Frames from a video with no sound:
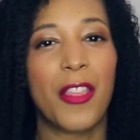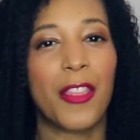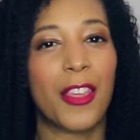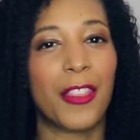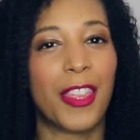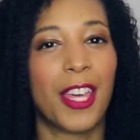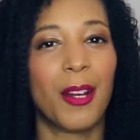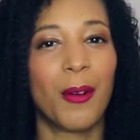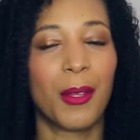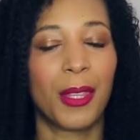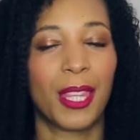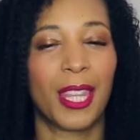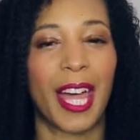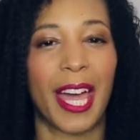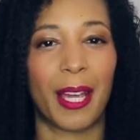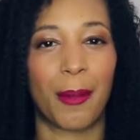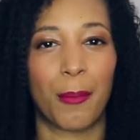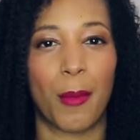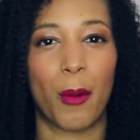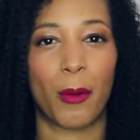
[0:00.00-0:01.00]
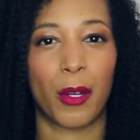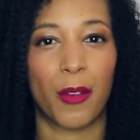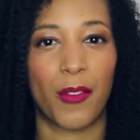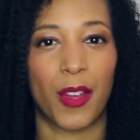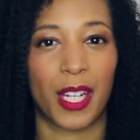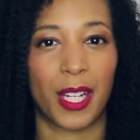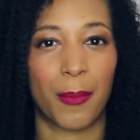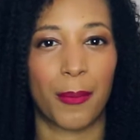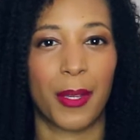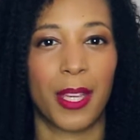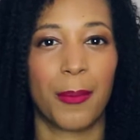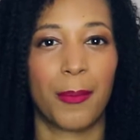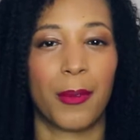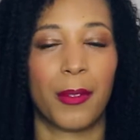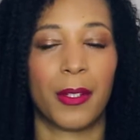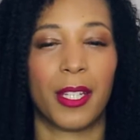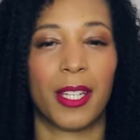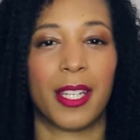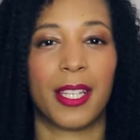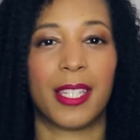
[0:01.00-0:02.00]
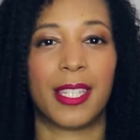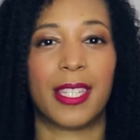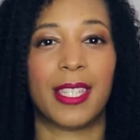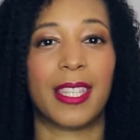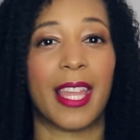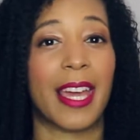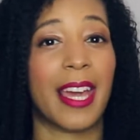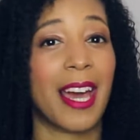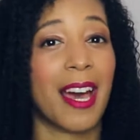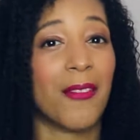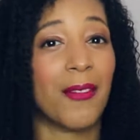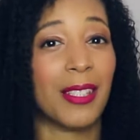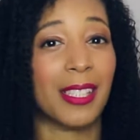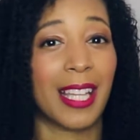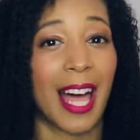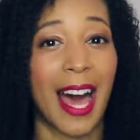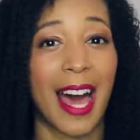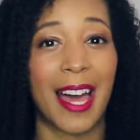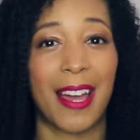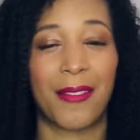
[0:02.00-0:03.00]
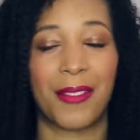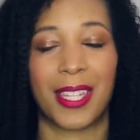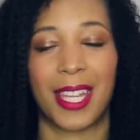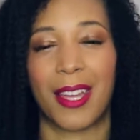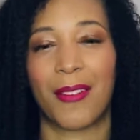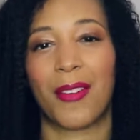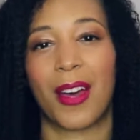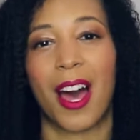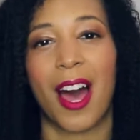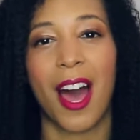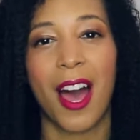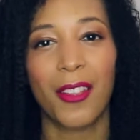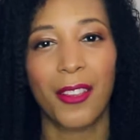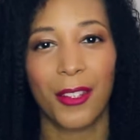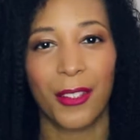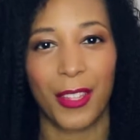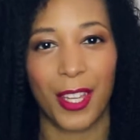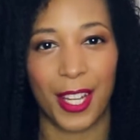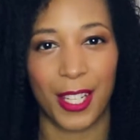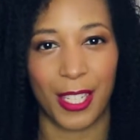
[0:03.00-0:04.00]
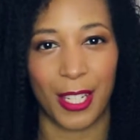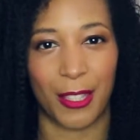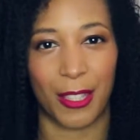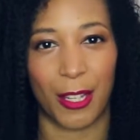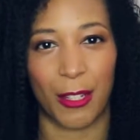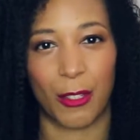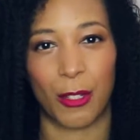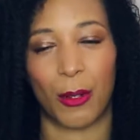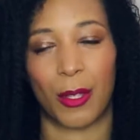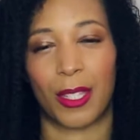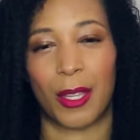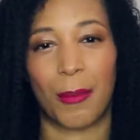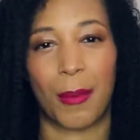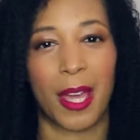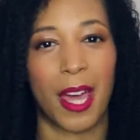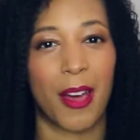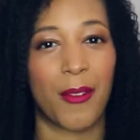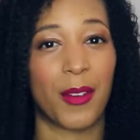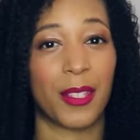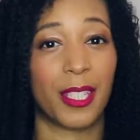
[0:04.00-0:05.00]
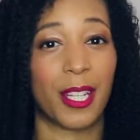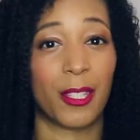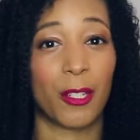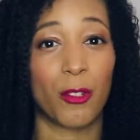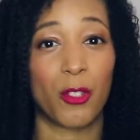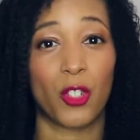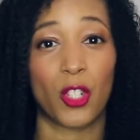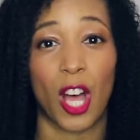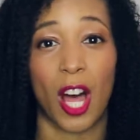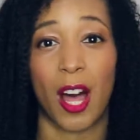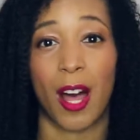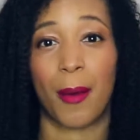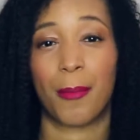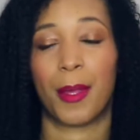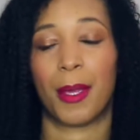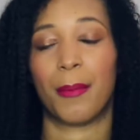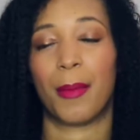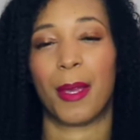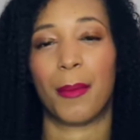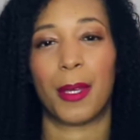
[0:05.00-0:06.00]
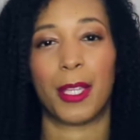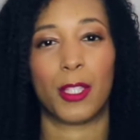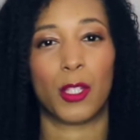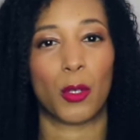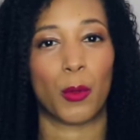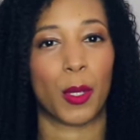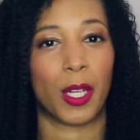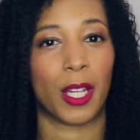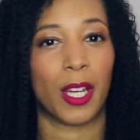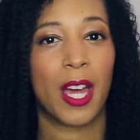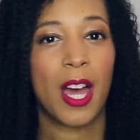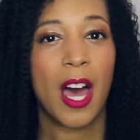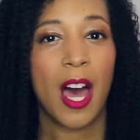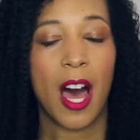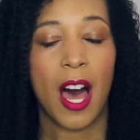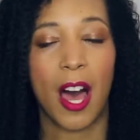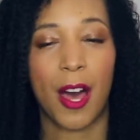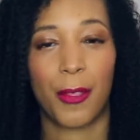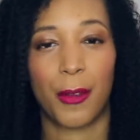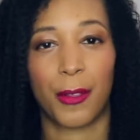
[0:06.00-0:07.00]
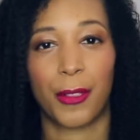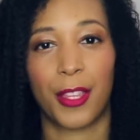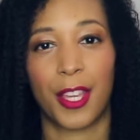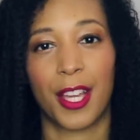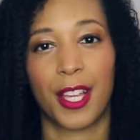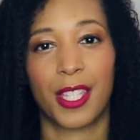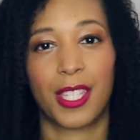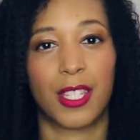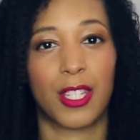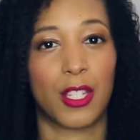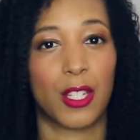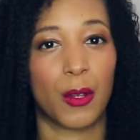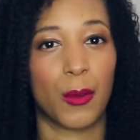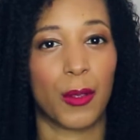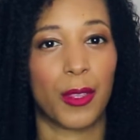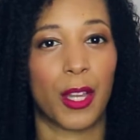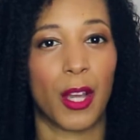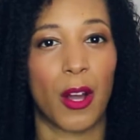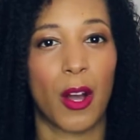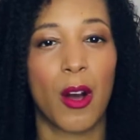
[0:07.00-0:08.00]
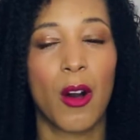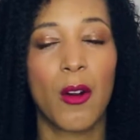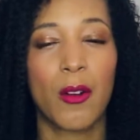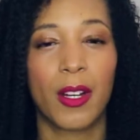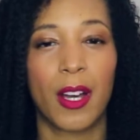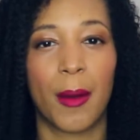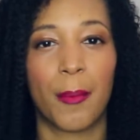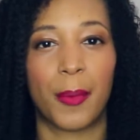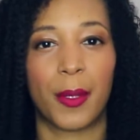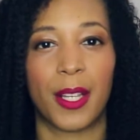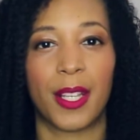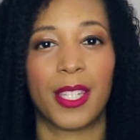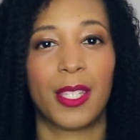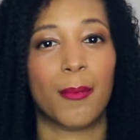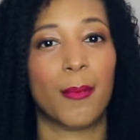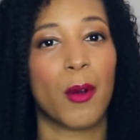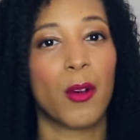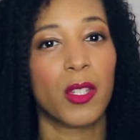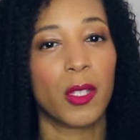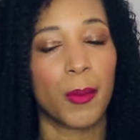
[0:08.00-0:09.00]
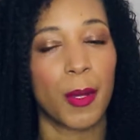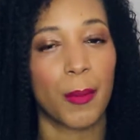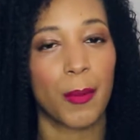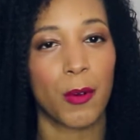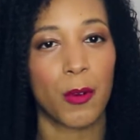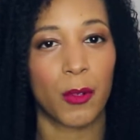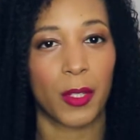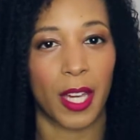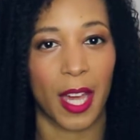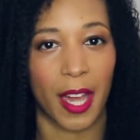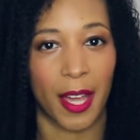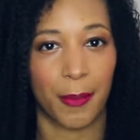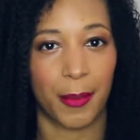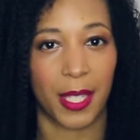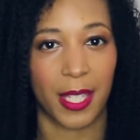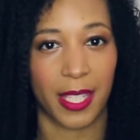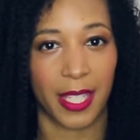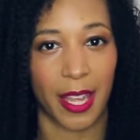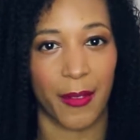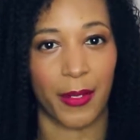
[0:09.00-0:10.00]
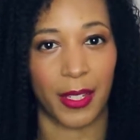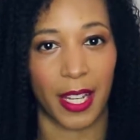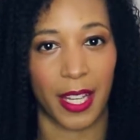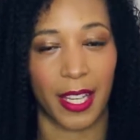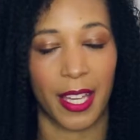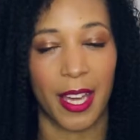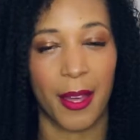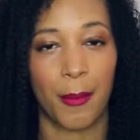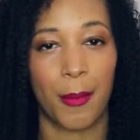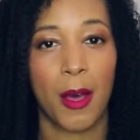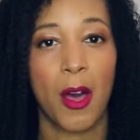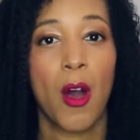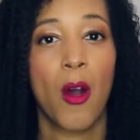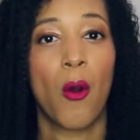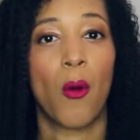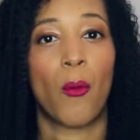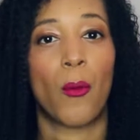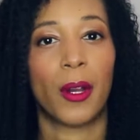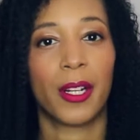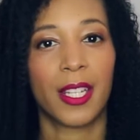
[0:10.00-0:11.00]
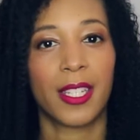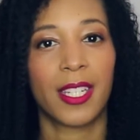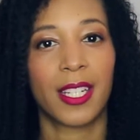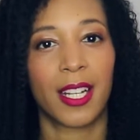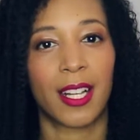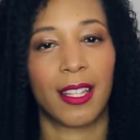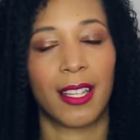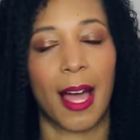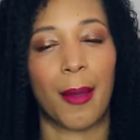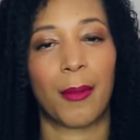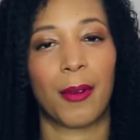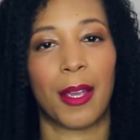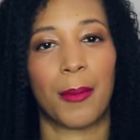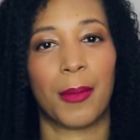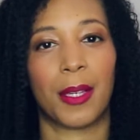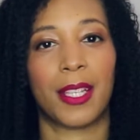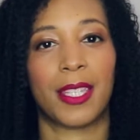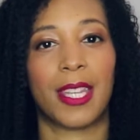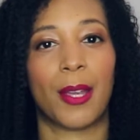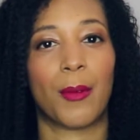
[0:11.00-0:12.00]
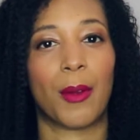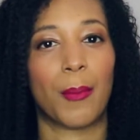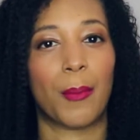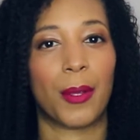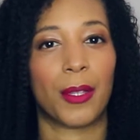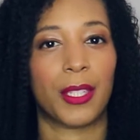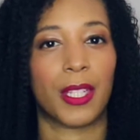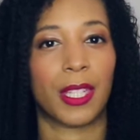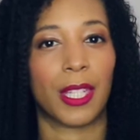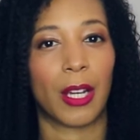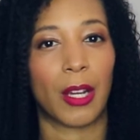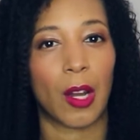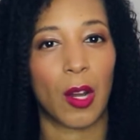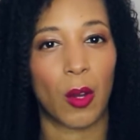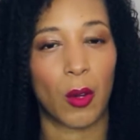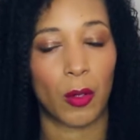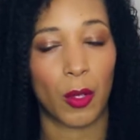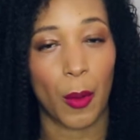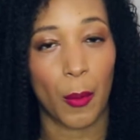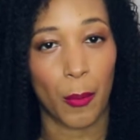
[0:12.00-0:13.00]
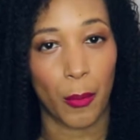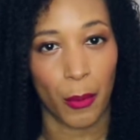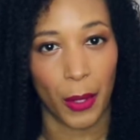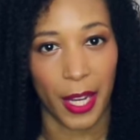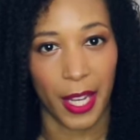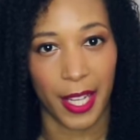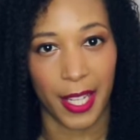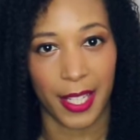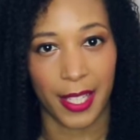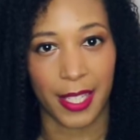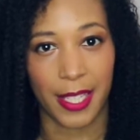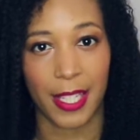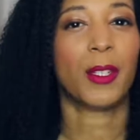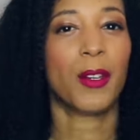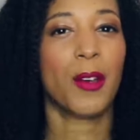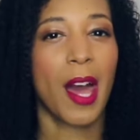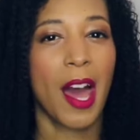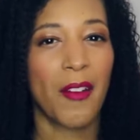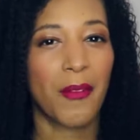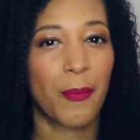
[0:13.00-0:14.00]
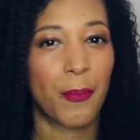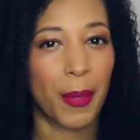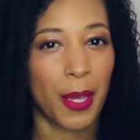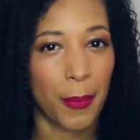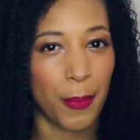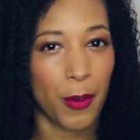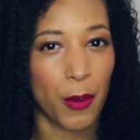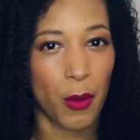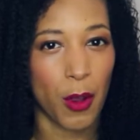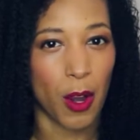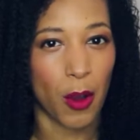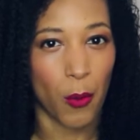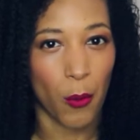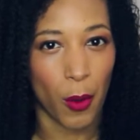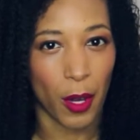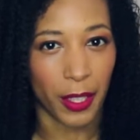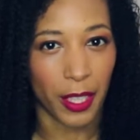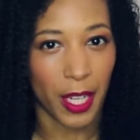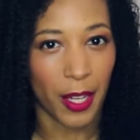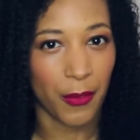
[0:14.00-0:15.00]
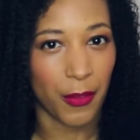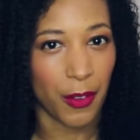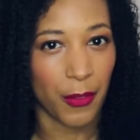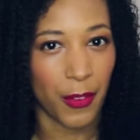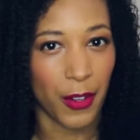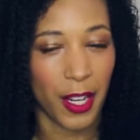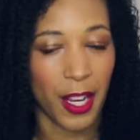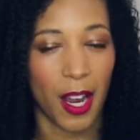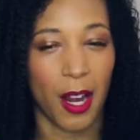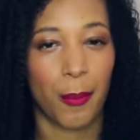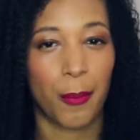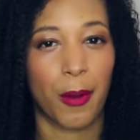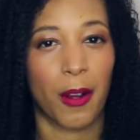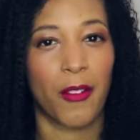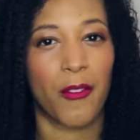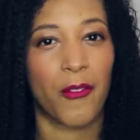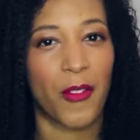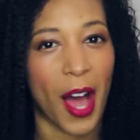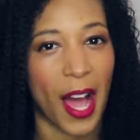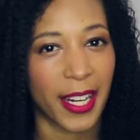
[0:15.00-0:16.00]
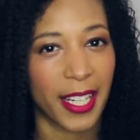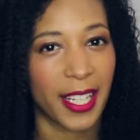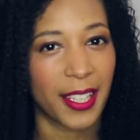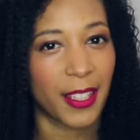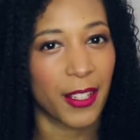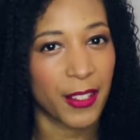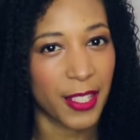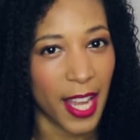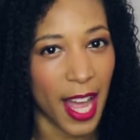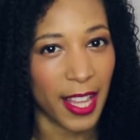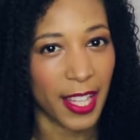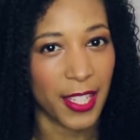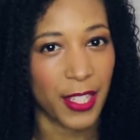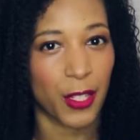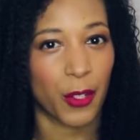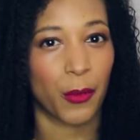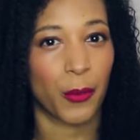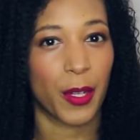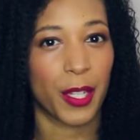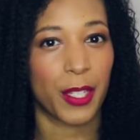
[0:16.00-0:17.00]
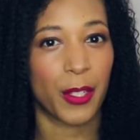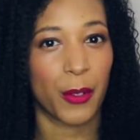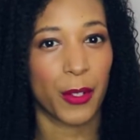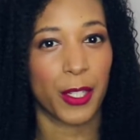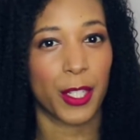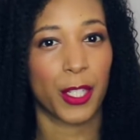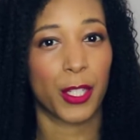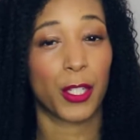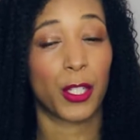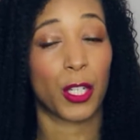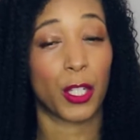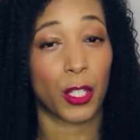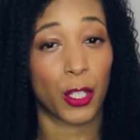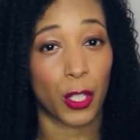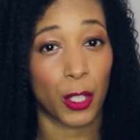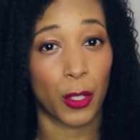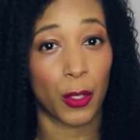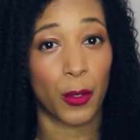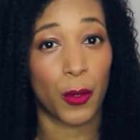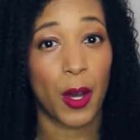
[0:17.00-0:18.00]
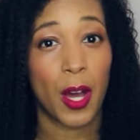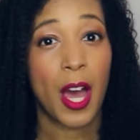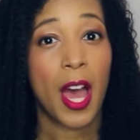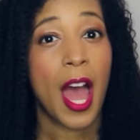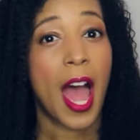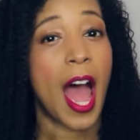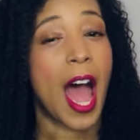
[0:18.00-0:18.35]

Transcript: The thing with like-motivated people is they have lives, they have other things that they're doing. They may have another job, they may be doing other things to deal with their own companies. Most people who came to 7 a.m. wanted to collaborate because they were building their own brands. When you have people who are working for free, are providing their talents or resources to you,